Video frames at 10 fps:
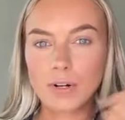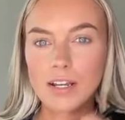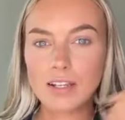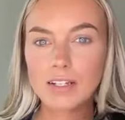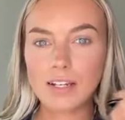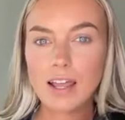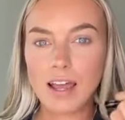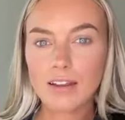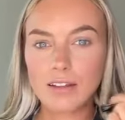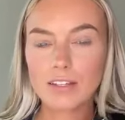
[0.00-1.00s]
2018
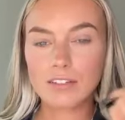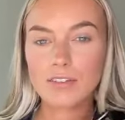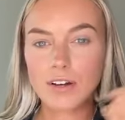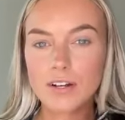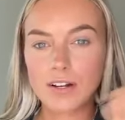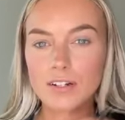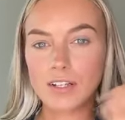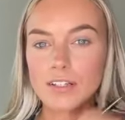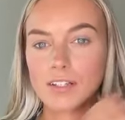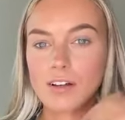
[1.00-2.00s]
Hannah is very
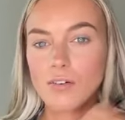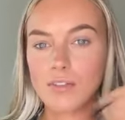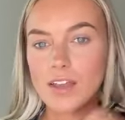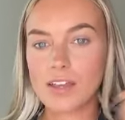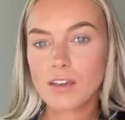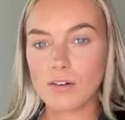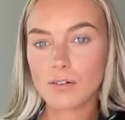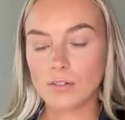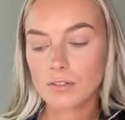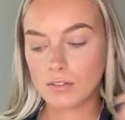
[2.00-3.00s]
artistic. Oh, thank you.
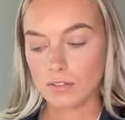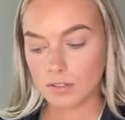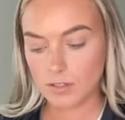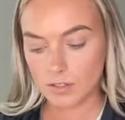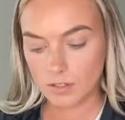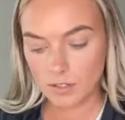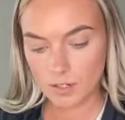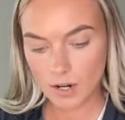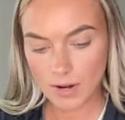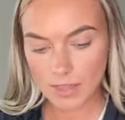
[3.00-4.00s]

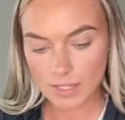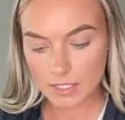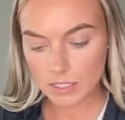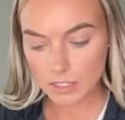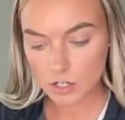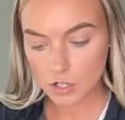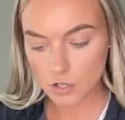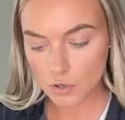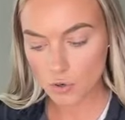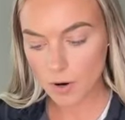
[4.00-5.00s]
All right, this is the
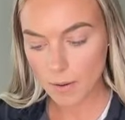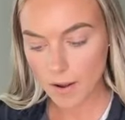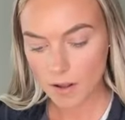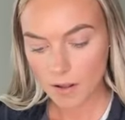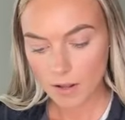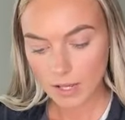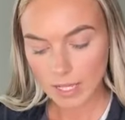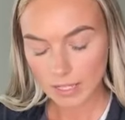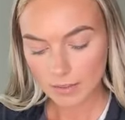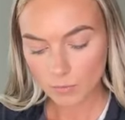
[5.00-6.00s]
new,
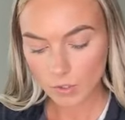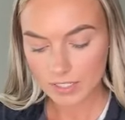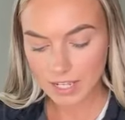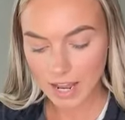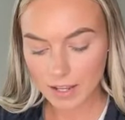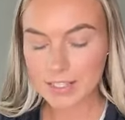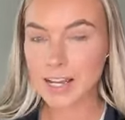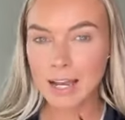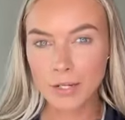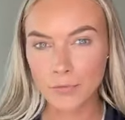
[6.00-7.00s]
well, it's not,
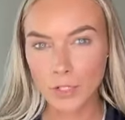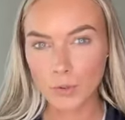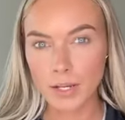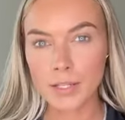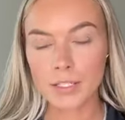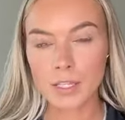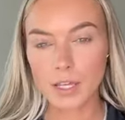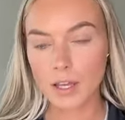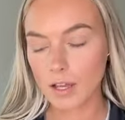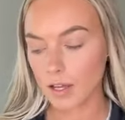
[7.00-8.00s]
it's kind of new. It's
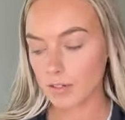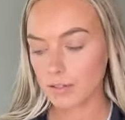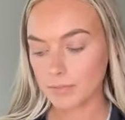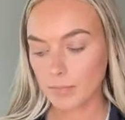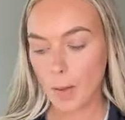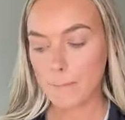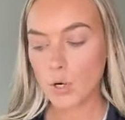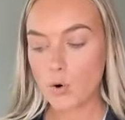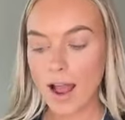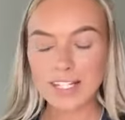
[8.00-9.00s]
the
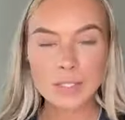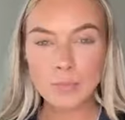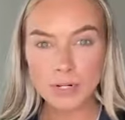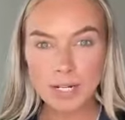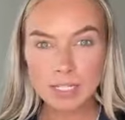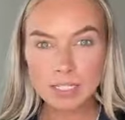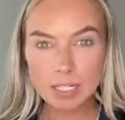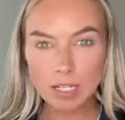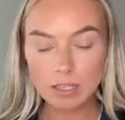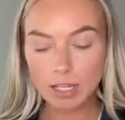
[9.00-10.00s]

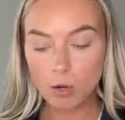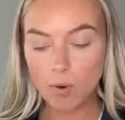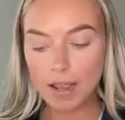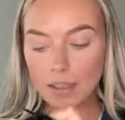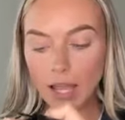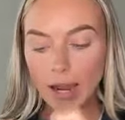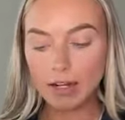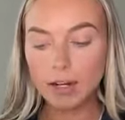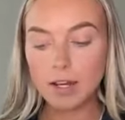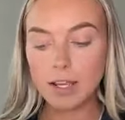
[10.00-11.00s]
Prosperous liquid
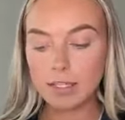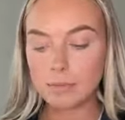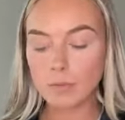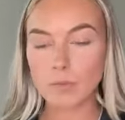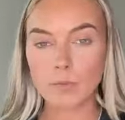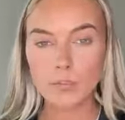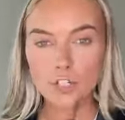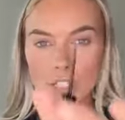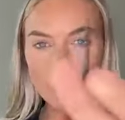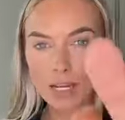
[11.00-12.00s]
liner. It's
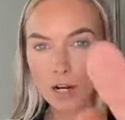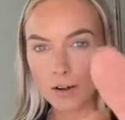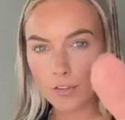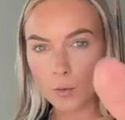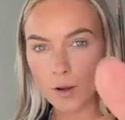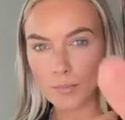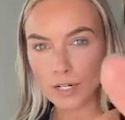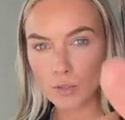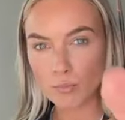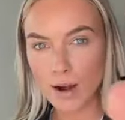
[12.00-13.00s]
just like our other one,
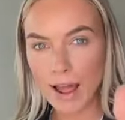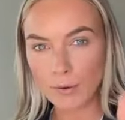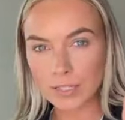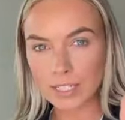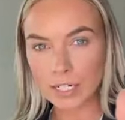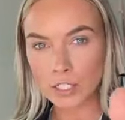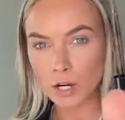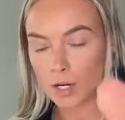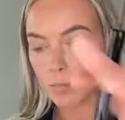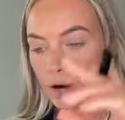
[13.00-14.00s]
but it's brown. It's like a
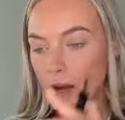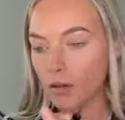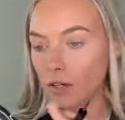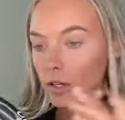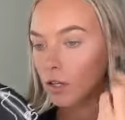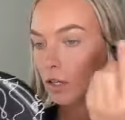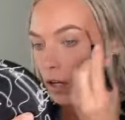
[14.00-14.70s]
dark brown.